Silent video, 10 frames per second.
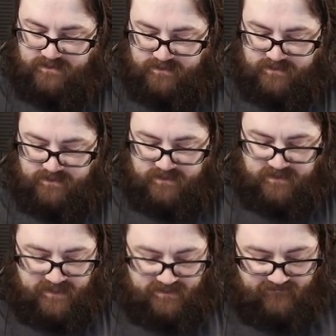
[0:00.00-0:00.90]
Nothing
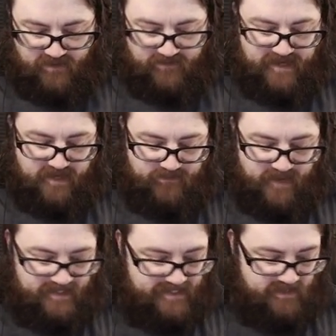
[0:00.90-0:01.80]
in the front there, but
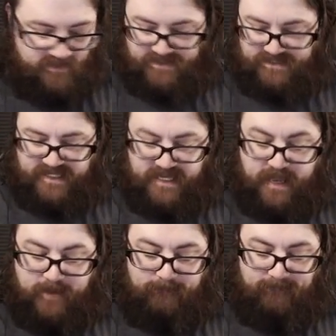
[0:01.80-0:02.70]
here is the
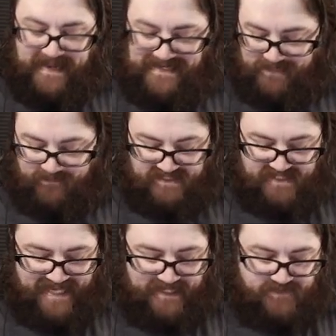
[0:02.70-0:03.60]
meat and
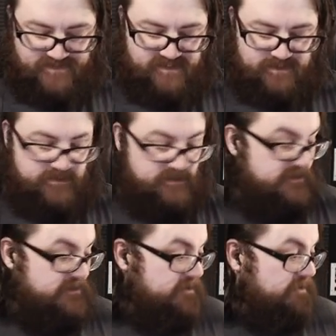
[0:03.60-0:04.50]
potatoes
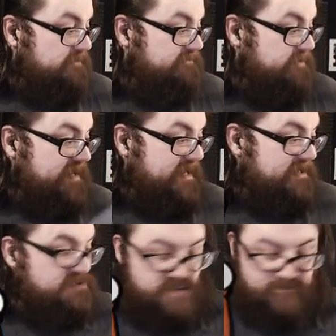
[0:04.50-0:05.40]
of the
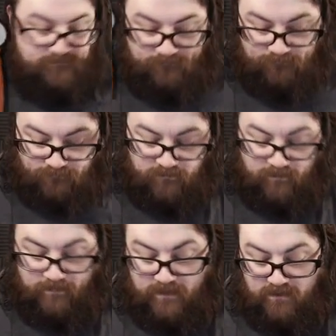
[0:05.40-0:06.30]
package.
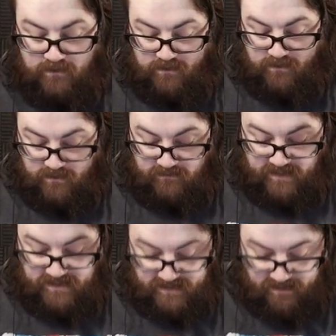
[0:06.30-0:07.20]
And that
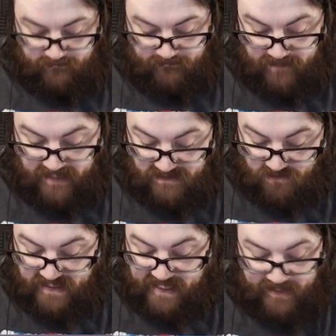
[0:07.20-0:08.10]
is a nice little
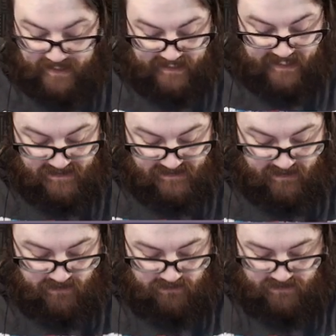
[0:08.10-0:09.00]
carrying case. See here
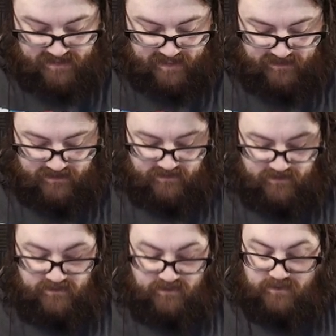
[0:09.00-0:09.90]
it looks like.
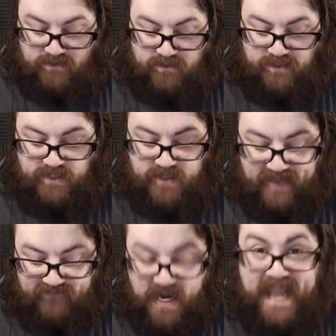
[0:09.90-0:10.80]
Right here you have
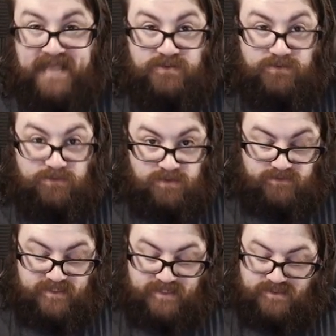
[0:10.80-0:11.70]
your handle.
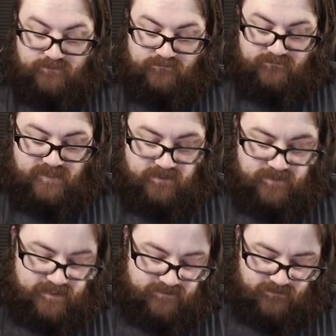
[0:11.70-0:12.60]
That's you know, kind
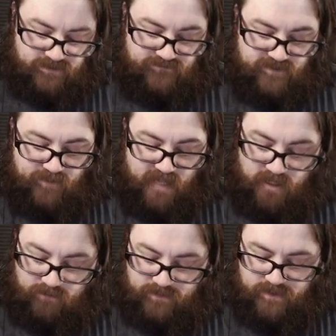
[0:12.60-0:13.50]
of good for your
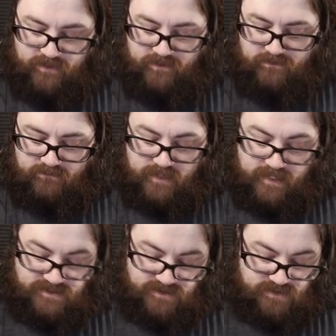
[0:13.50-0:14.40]
palm. I guess
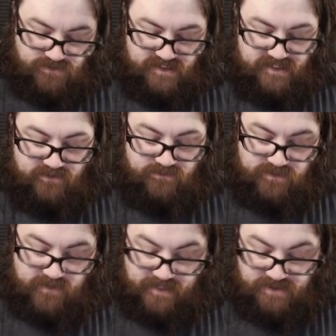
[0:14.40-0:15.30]
you could use it either
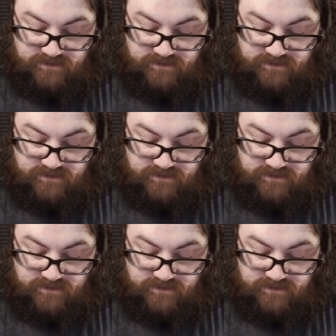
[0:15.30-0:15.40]
direction.